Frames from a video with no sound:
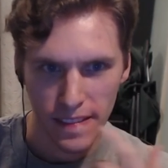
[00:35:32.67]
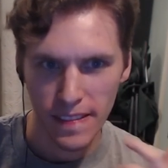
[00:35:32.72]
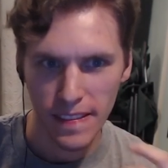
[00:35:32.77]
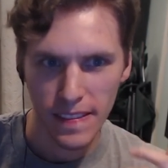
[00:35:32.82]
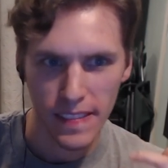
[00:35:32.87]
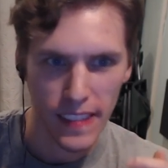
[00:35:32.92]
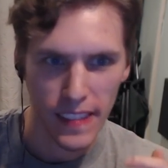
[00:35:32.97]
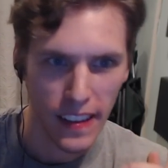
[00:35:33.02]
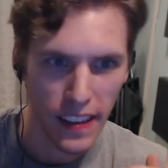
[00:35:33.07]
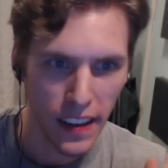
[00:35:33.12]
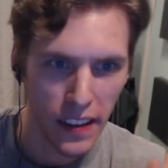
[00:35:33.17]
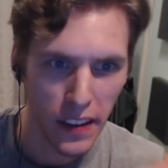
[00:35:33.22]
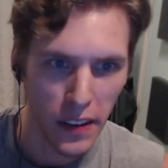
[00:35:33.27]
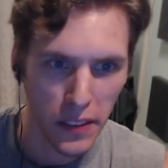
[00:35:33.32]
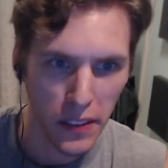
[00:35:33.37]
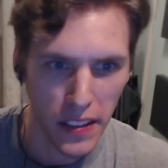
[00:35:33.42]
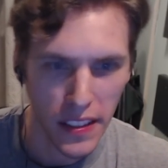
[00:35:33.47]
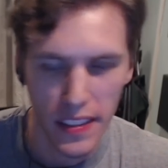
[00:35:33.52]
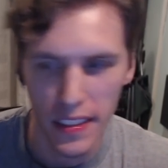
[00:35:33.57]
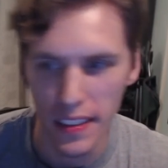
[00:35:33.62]
I know what
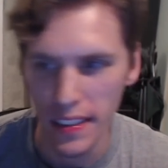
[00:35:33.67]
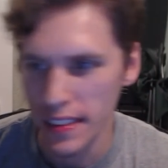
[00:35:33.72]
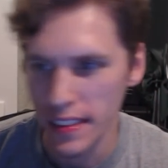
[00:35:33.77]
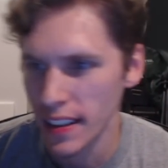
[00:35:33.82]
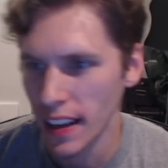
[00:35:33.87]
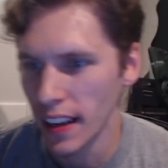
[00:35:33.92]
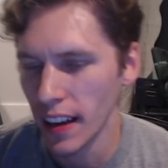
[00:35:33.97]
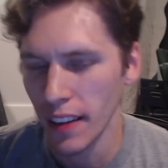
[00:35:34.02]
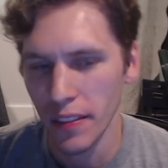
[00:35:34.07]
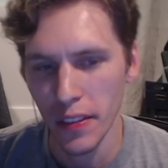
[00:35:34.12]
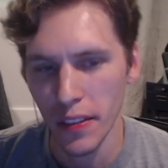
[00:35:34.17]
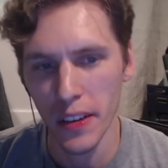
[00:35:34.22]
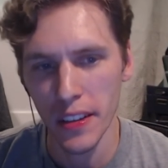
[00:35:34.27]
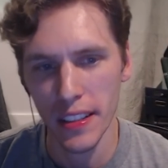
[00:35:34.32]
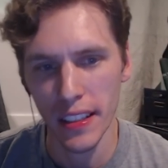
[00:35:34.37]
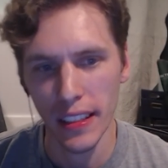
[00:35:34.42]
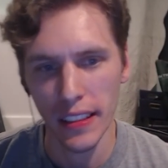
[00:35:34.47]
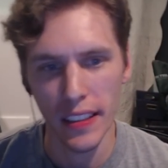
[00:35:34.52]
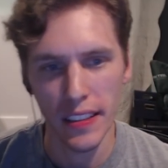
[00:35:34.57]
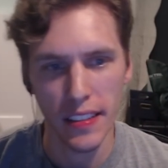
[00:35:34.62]
this is. I, have already
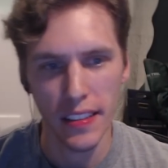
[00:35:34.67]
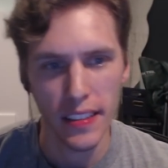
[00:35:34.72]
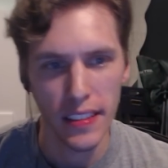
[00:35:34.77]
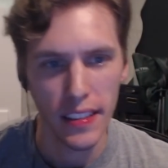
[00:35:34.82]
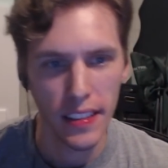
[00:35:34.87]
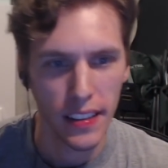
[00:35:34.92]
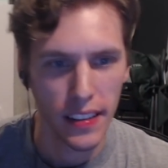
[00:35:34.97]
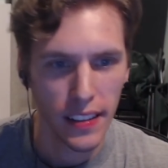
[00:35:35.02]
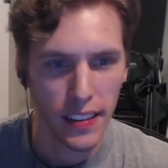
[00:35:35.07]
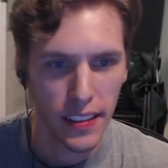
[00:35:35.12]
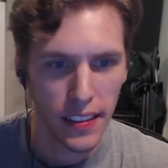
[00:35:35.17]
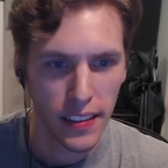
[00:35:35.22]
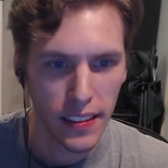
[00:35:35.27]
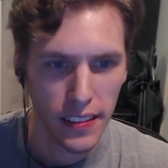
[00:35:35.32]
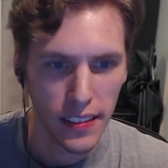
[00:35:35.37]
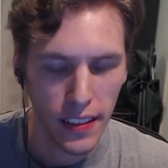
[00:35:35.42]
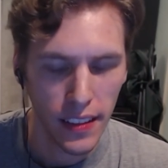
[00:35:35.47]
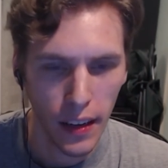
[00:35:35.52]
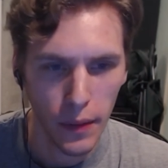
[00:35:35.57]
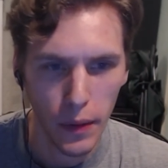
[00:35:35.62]
seen this.
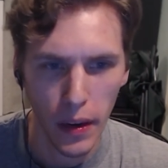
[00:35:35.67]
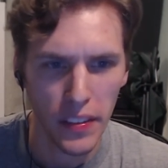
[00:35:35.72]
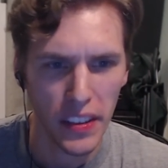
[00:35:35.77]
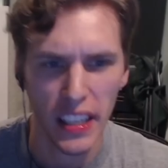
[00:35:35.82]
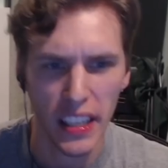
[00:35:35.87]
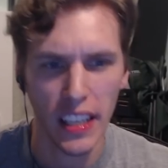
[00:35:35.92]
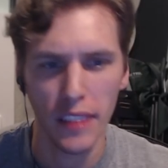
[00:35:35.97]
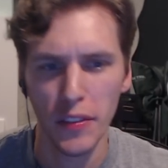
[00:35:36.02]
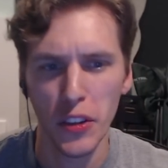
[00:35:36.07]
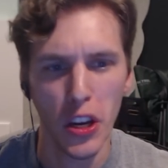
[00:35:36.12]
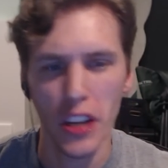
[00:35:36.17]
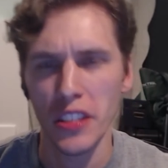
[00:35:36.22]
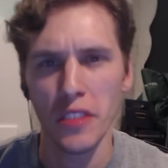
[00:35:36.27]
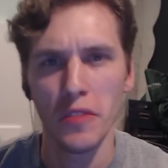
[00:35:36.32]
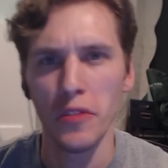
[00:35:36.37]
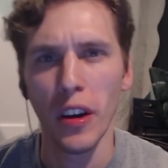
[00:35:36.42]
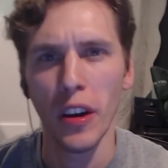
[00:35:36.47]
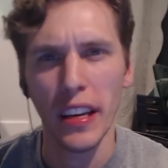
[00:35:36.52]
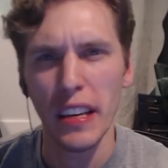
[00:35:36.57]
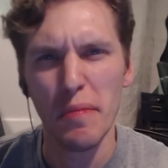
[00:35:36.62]
I'm not even gonna give you guys the
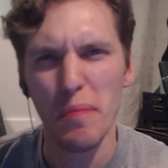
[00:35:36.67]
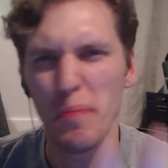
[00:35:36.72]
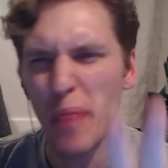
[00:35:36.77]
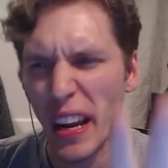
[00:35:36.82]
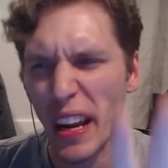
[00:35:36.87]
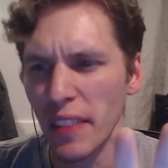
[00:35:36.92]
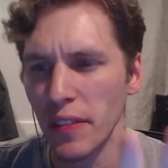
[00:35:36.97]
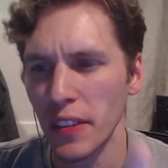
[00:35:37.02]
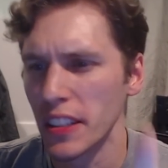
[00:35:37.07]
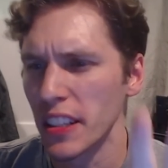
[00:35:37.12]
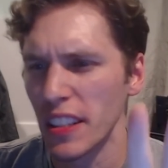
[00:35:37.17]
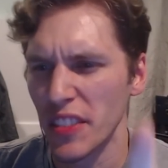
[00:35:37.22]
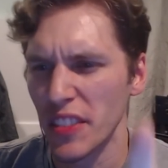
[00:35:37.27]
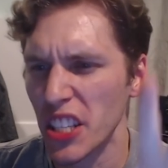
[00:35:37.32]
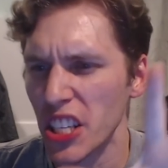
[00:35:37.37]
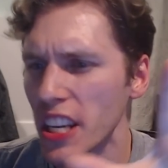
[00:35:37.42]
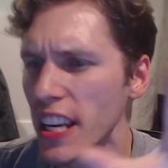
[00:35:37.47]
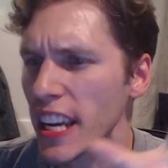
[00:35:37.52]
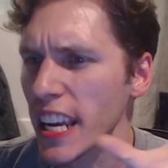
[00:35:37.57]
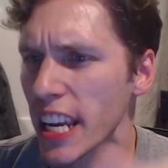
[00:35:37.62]
fucking benefit to even
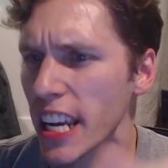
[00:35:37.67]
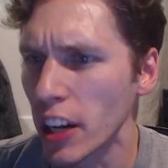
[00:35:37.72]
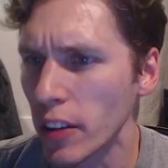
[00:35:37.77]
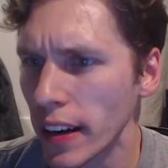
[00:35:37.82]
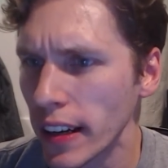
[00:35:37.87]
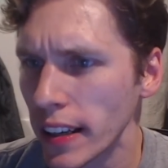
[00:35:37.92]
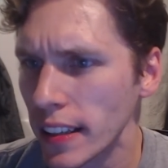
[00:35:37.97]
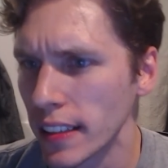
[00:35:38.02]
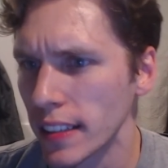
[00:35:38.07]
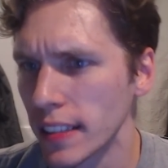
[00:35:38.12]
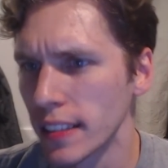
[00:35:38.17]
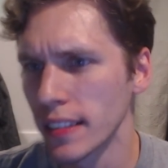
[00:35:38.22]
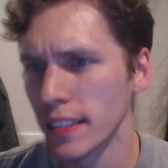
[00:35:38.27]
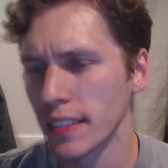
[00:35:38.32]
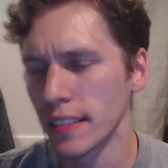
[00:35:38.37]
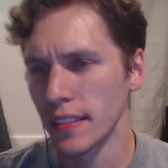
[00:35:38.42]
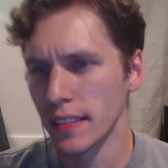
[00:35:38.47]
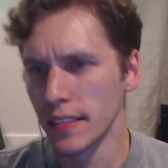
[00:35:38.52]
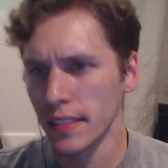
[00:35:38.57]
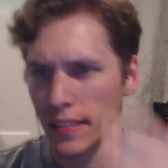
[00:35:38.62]
hear it.
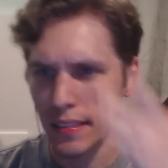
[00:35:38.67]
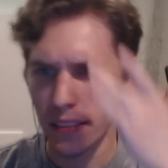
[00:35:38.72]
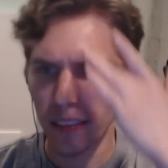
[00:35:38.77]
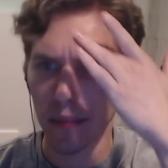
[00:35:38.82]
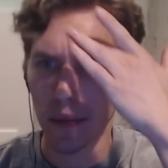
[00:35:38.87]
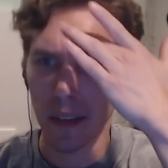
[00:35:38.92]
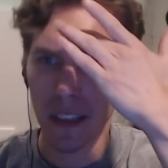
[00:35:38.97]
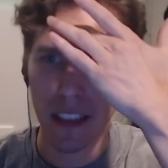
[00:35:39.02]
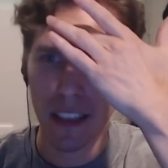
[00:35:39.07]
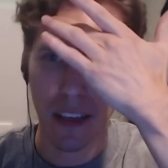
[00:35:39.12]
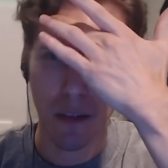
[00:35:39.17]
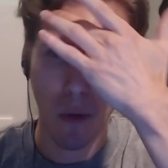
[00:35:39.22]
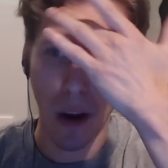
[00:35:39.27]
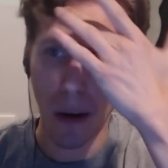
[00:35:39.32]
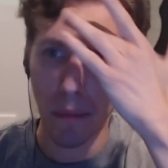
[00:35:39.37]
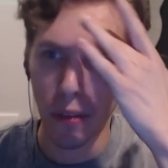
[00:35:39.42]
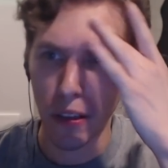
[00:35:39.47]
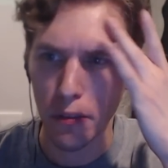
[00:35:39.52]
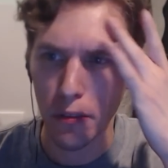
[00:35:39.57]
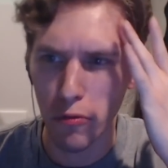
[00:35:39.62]
Let me just like wipe
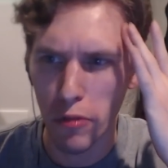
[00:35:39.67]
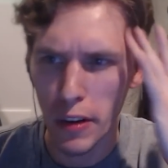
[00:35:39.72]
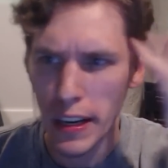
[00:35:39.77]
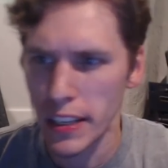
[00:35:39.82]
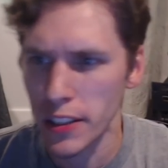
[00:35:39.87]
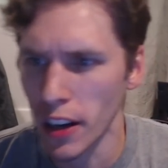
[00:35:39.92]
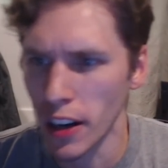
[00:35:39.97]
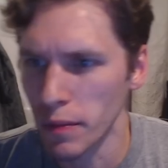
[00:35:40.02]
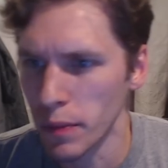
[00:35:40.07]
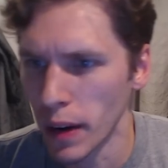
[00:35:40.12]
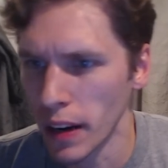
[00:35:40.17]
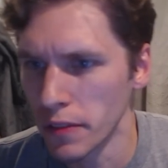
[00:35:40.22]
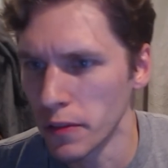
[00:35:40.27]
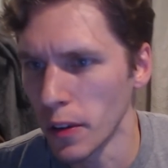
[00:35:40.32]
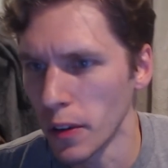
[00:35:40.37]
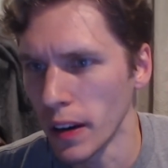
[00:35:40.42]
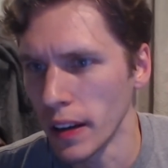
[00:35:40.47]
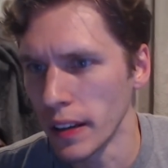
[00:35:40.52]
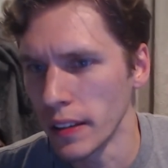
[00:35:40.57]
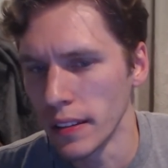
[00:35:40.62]
the grease off my forehead.